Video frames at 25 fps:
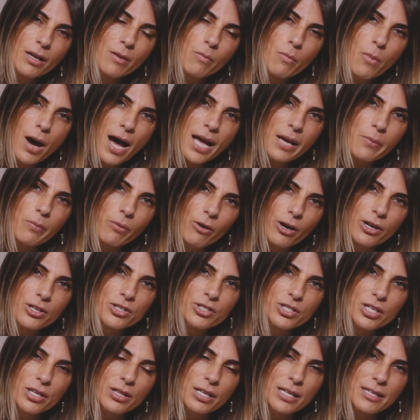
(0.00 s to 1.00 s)
My
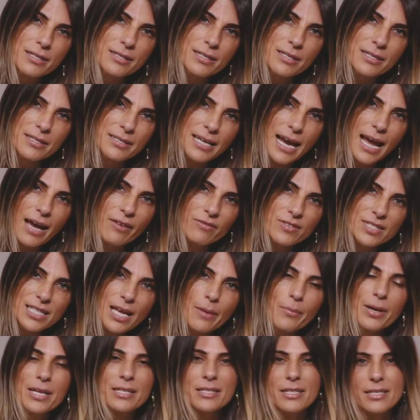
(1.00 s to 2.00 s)
approach to this is to have
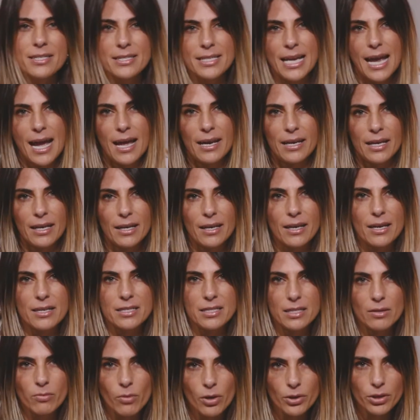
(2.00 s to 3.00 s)
some understanding
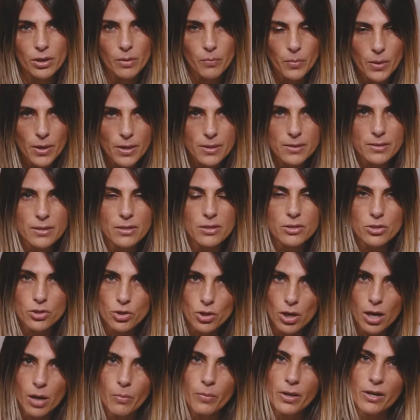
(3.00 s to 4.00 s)
as to what the person's
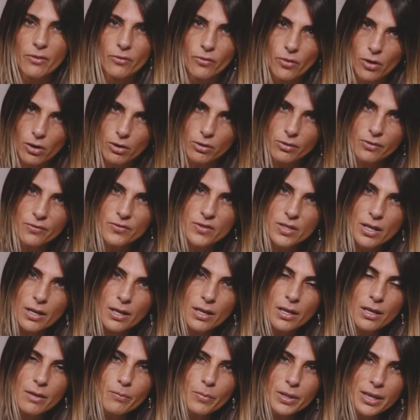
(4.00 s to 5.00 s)
job involves,
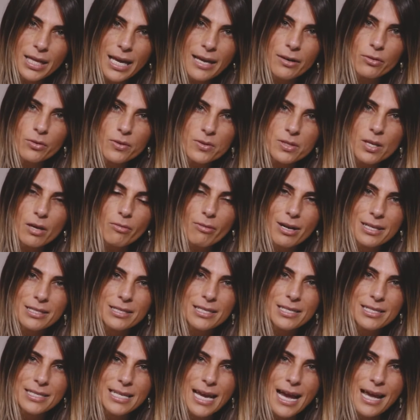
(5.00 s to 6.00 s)
but then also
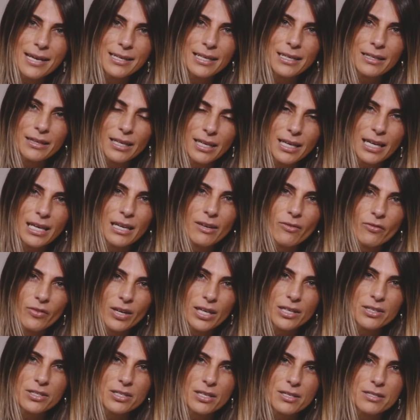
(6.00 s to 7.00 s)
understanding the key
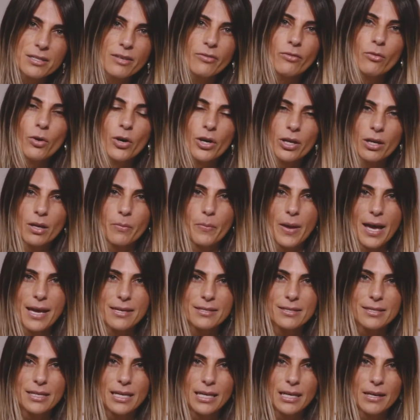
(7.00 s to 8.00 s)
features of work
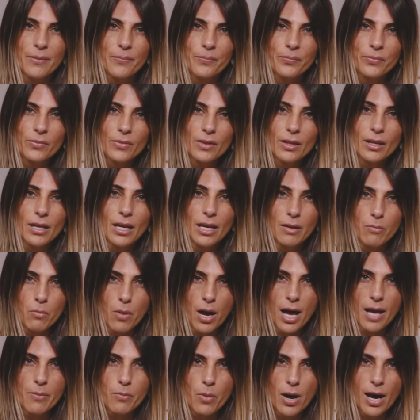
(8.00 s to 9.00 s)
capacity. In
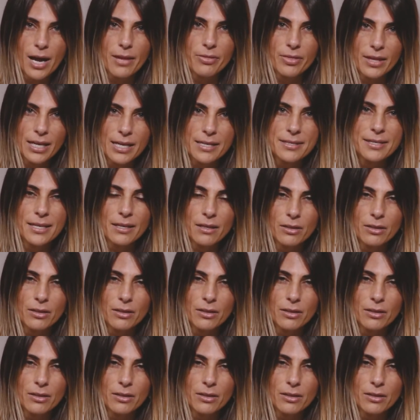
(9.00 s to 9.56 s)
my mind, these